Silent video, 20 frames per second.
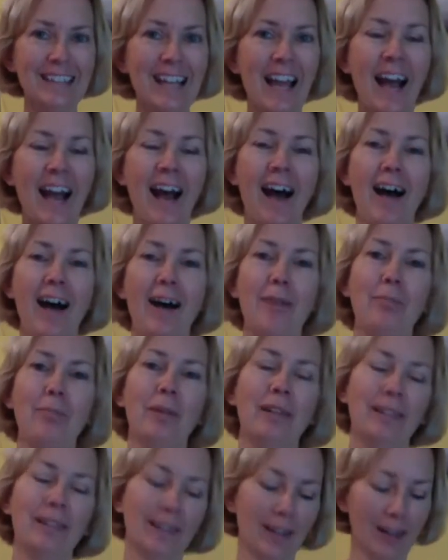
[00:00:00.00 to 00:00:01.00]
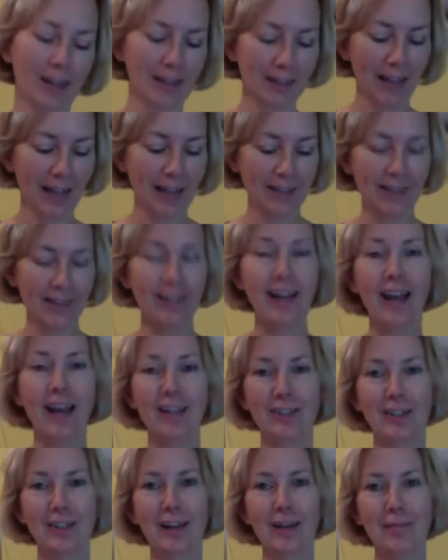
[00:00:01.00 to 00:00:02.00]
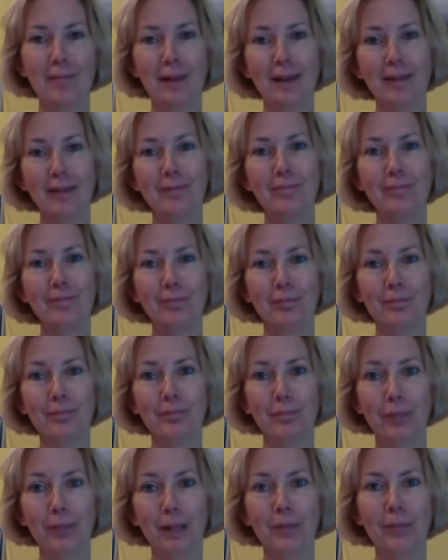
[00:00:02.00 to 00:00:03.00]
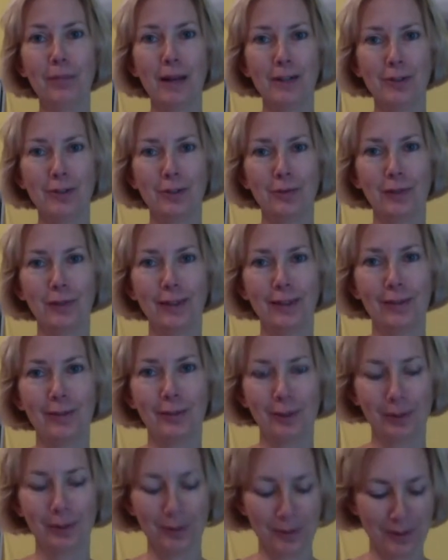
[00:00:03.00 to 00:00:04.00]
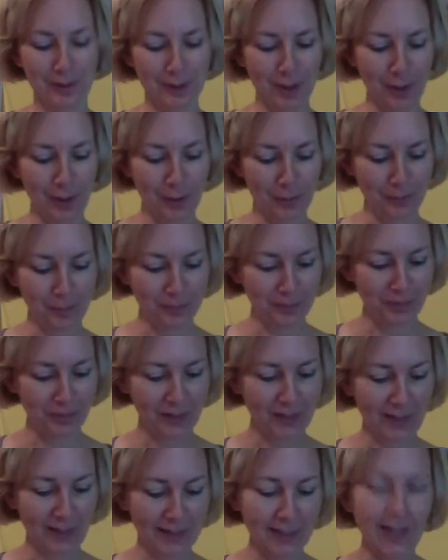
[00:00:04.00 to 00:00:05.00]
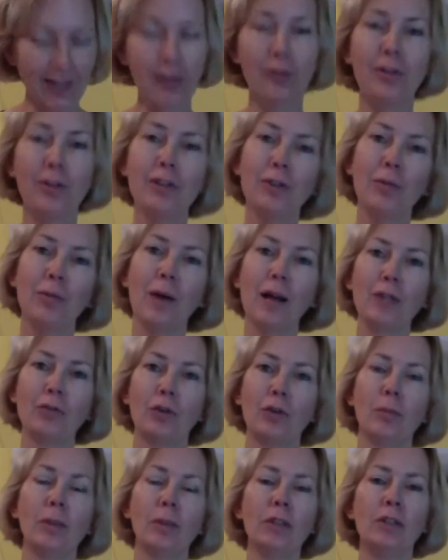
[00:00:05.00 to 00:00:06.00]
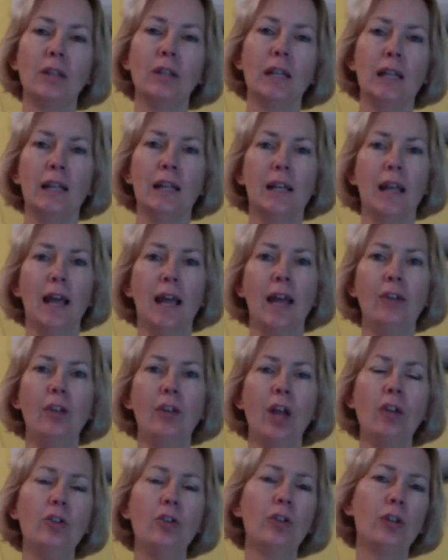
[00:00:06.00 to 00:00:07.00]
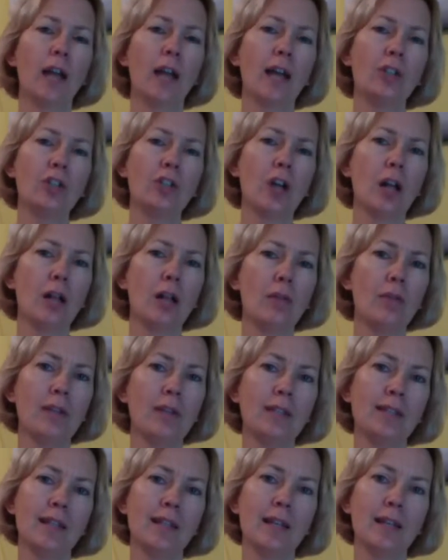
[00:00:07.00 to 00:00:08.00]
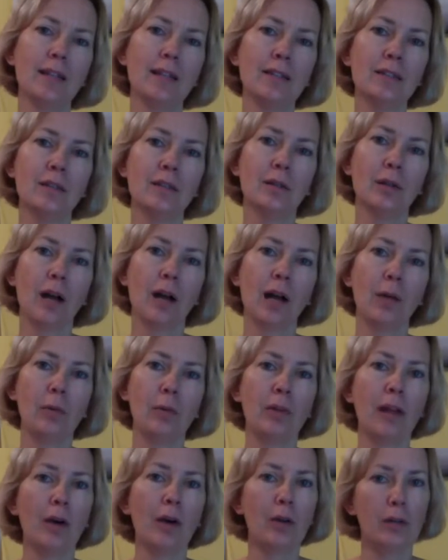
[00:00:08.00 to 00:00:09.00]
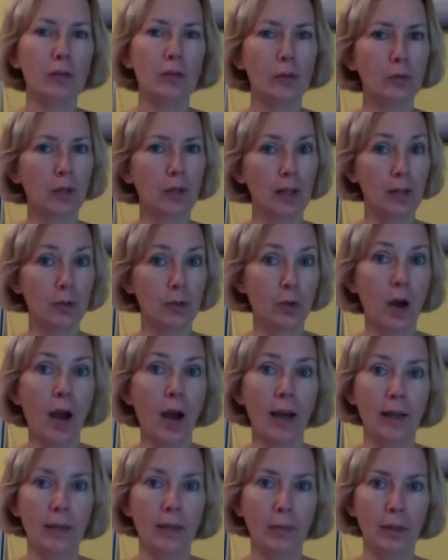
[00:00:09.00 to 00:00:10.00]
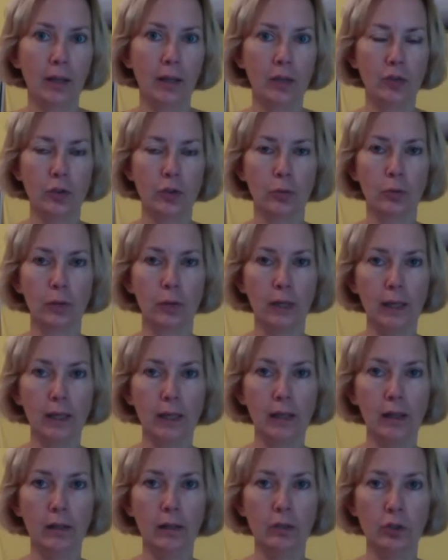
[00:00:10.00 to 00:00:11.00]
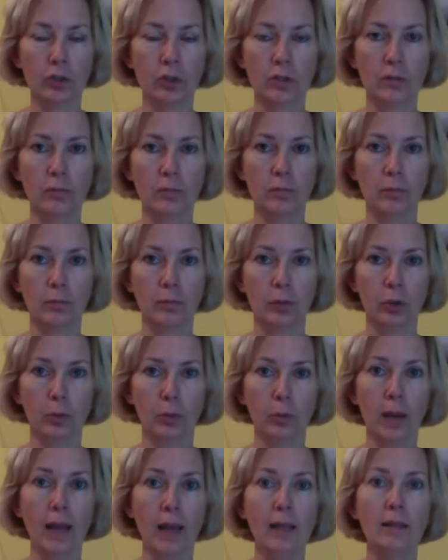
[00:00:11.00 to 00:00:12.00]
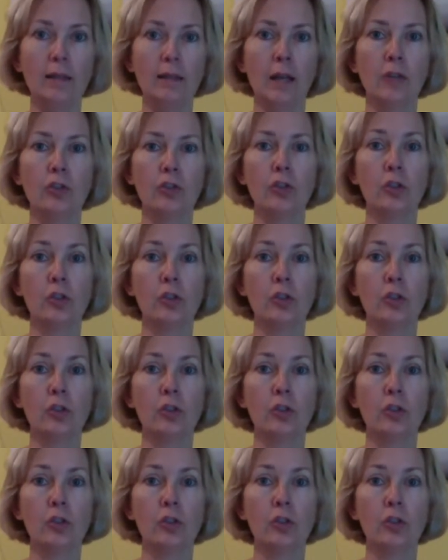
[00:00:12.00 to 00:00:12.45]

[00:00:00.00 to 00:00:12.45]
But luckily I did catch it on my big major read-through. So that's another thing to watch for. And you'll catch all of these things without even really trying, because you're reading, you're paying attention, you're